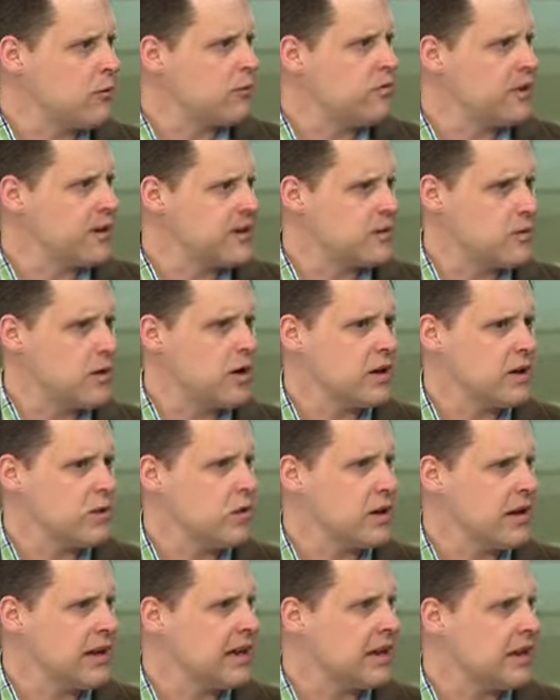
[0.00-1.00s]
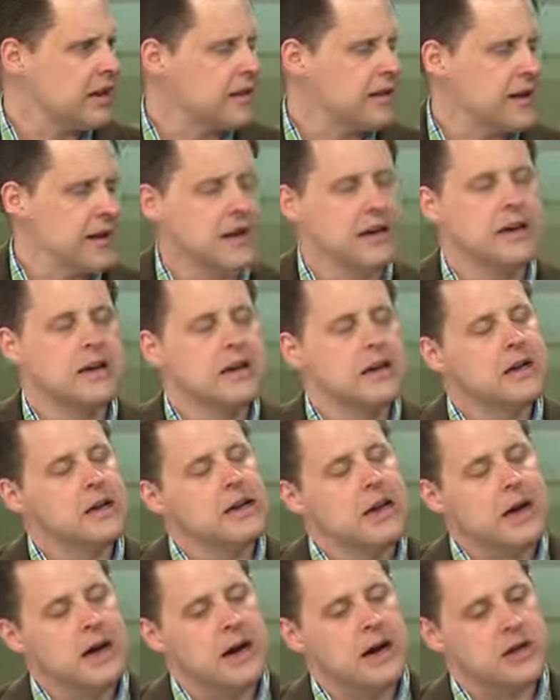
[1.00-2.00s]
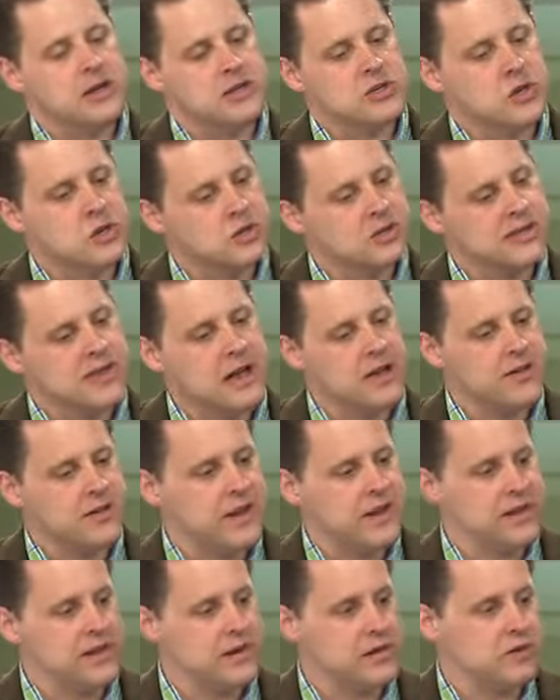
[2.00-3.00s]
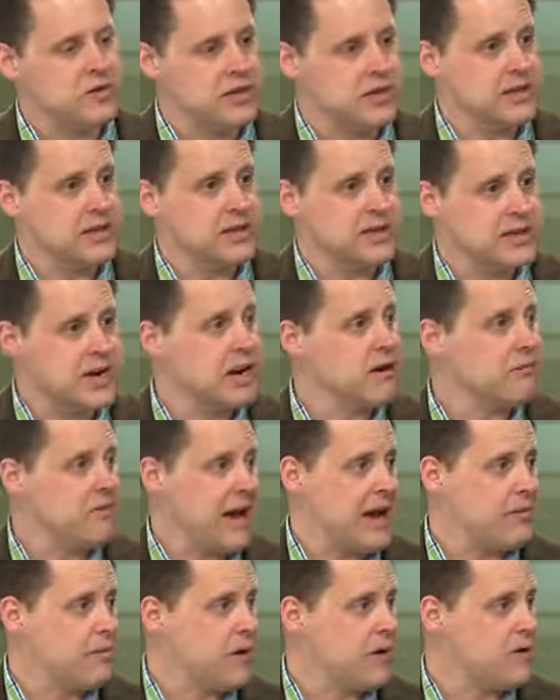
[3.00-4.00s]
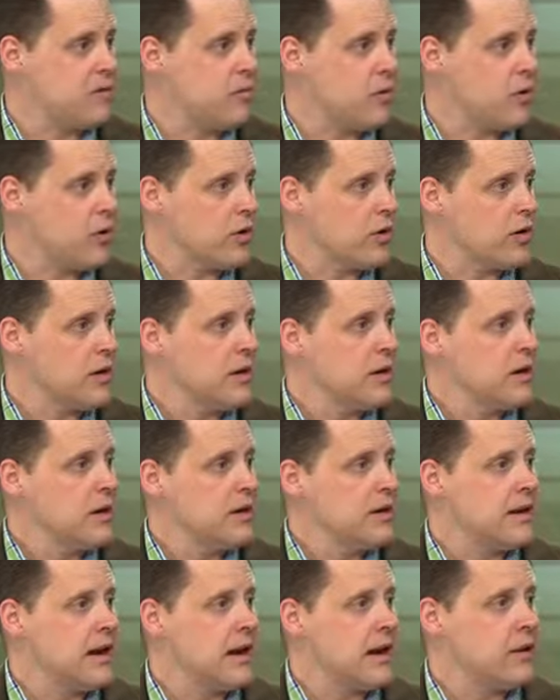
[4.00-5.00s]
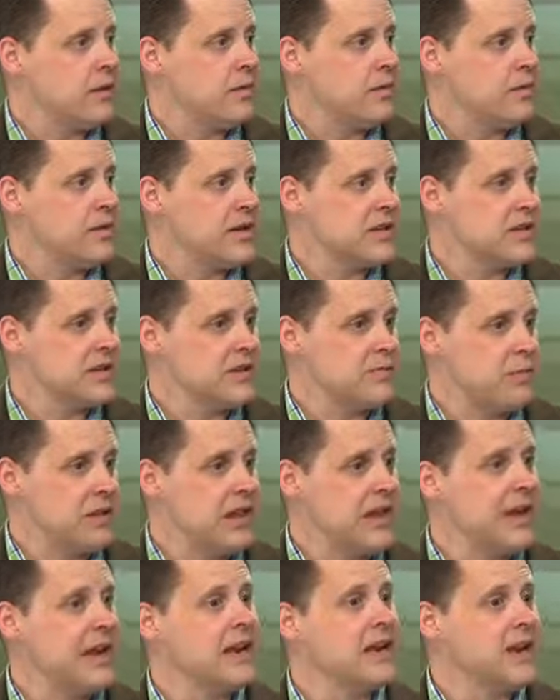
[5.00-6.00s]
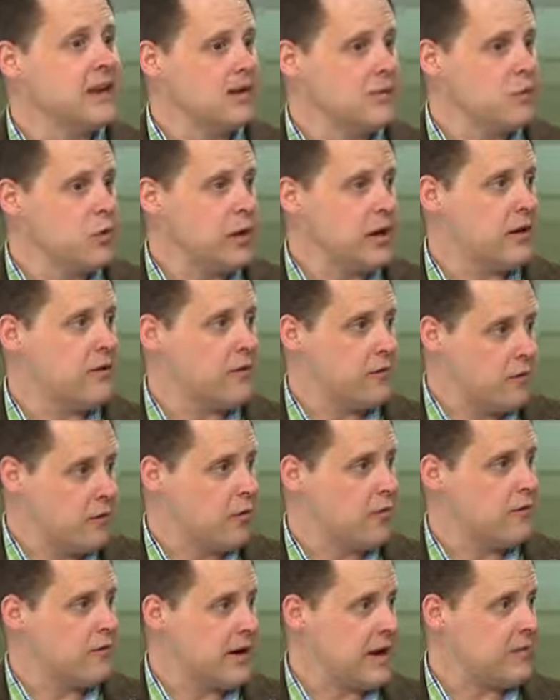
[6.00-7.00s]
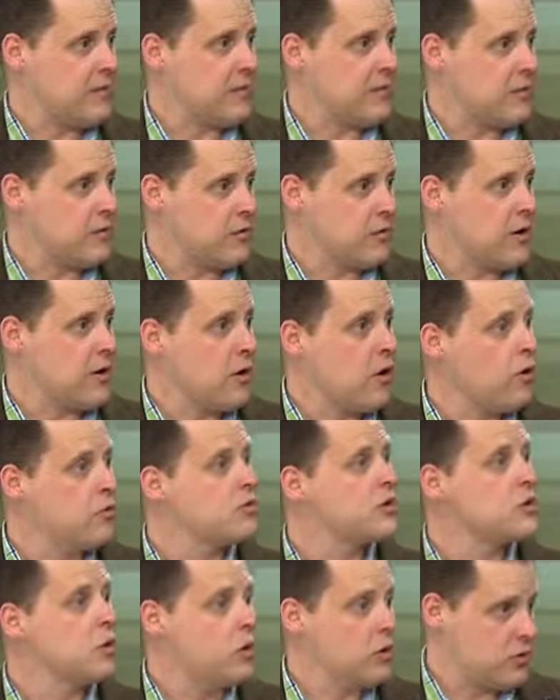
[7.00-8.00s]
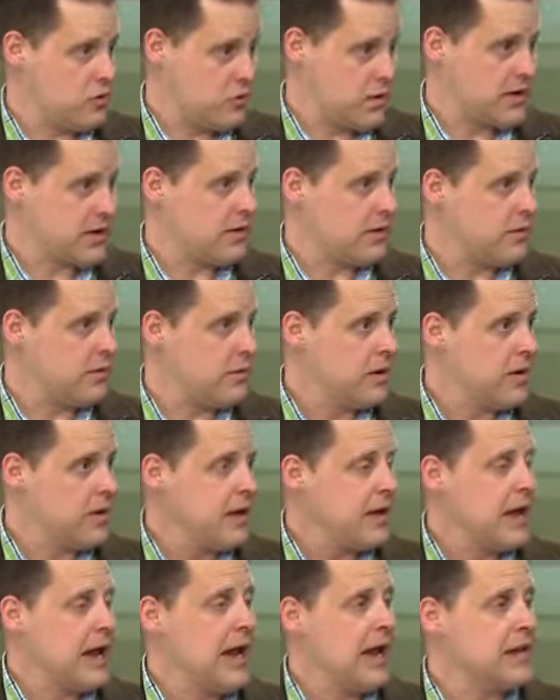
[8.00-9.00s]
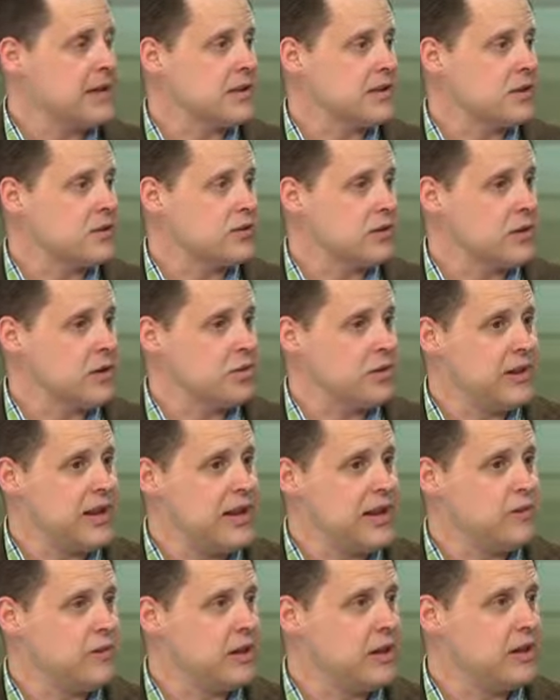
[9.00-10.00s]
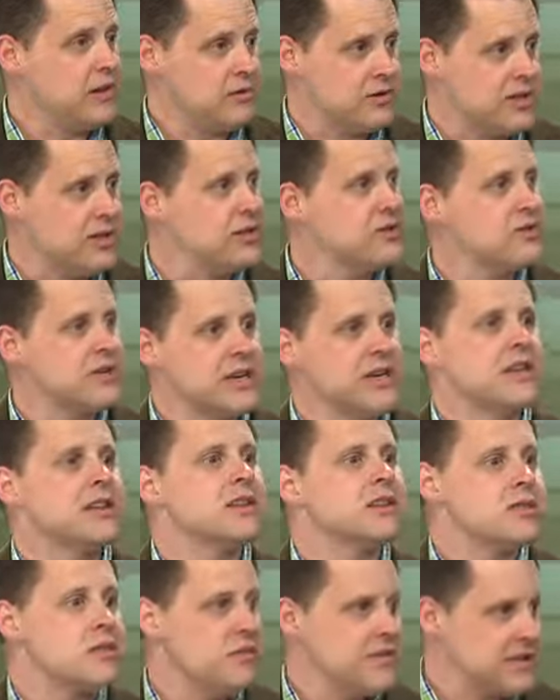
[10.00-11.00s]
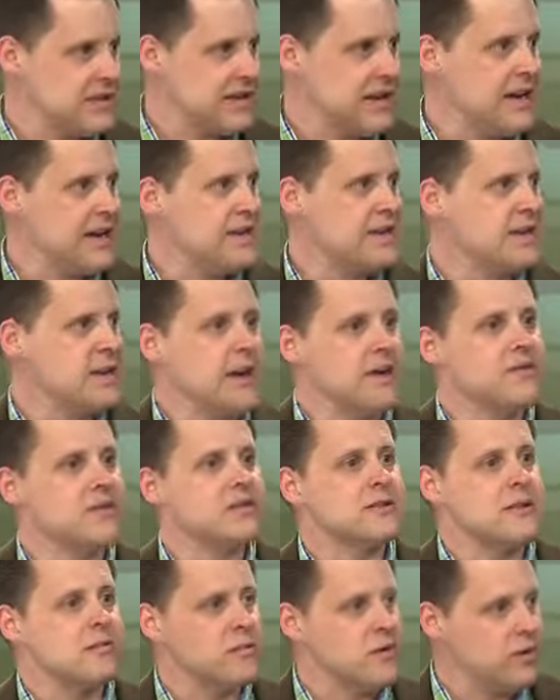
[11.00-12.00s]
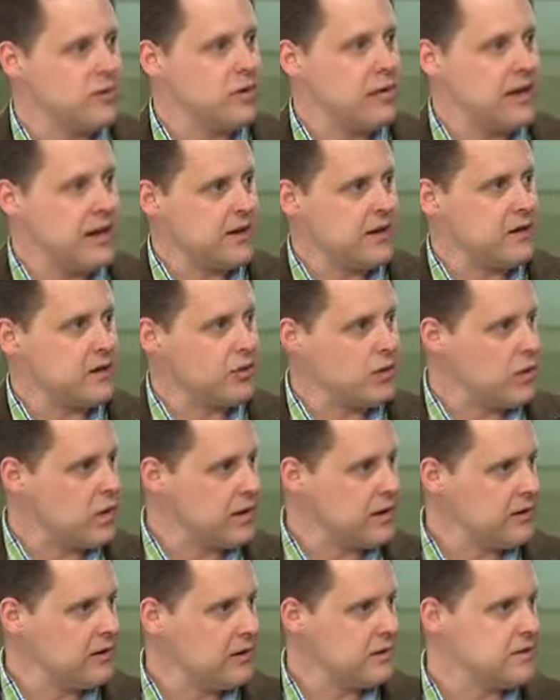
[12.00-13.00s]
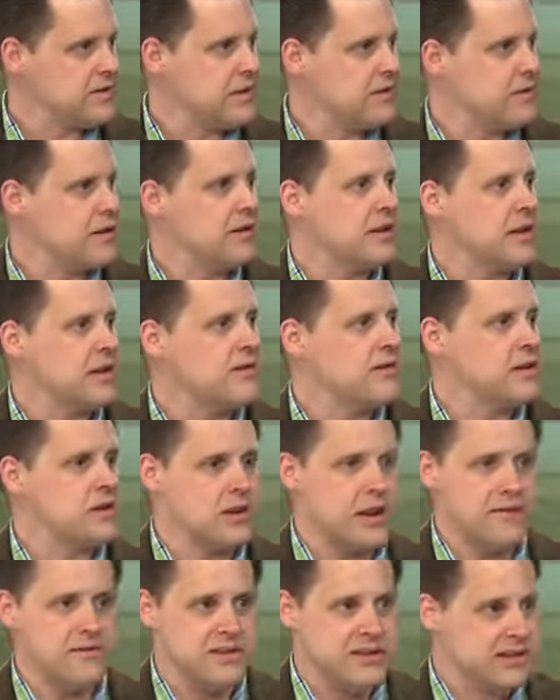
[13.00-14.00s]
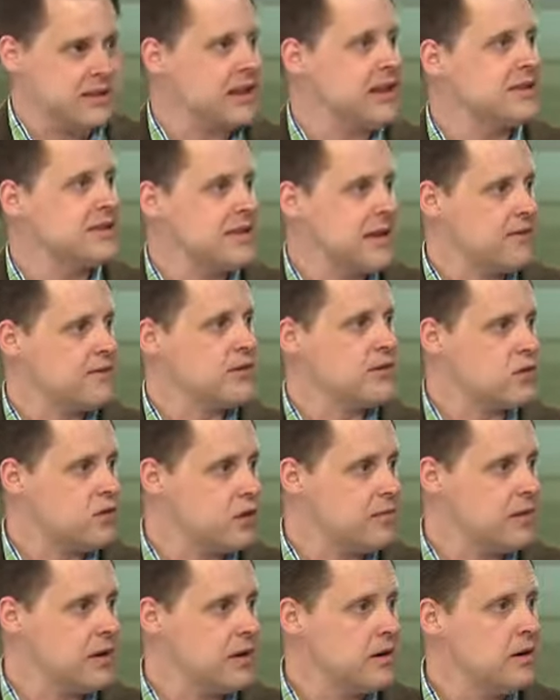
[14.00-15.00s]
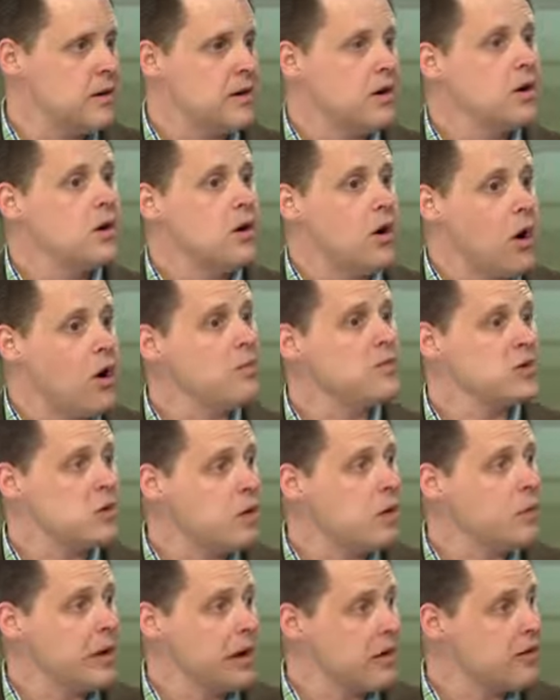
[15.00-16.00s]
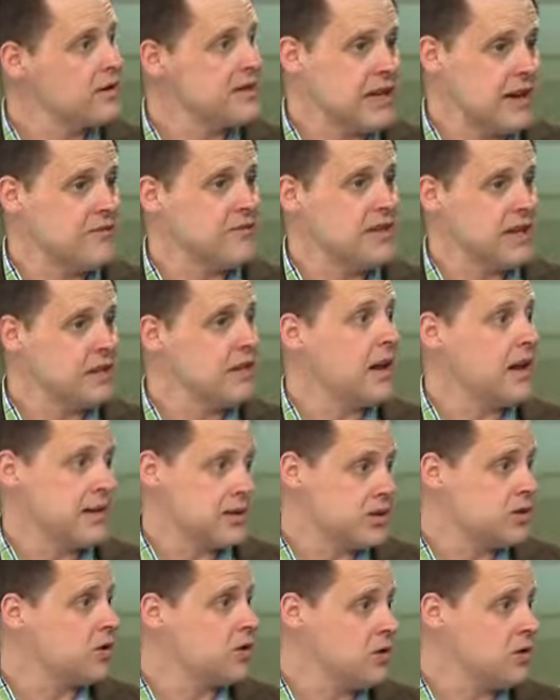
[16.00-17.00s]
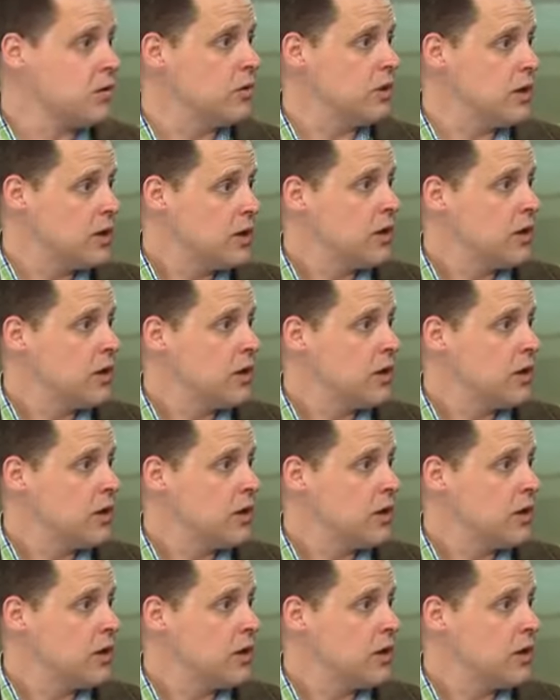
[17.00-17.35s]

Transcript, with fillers: We'll fix it while you wait, kind of thing. Turns out that it was an entire bad motherboard. Oh, now, this is planning week for her family for their homeschool curriculum. And so during planning week, you know, teachers get in-service days and they have the summer to plan their curriculums and everything. They have to have deadlines. They have to turn them in. Homeschool parents have deadlines too.